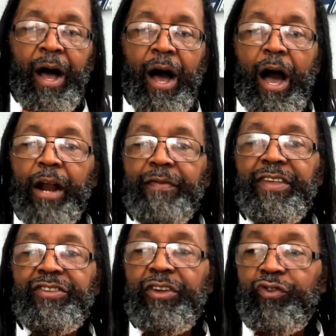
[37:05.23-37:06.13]
All of
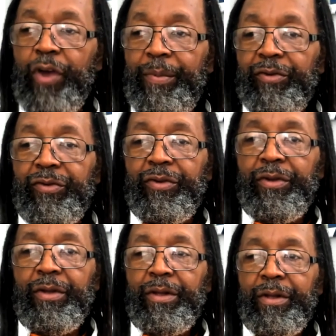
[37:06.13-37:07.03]
this contributes
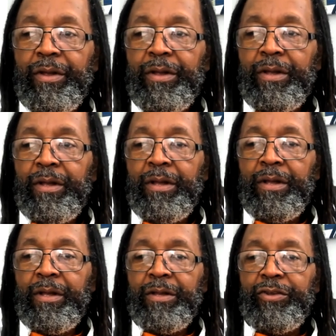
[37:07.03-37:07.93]

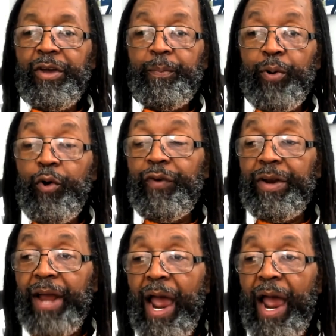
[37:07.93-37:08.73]
to improving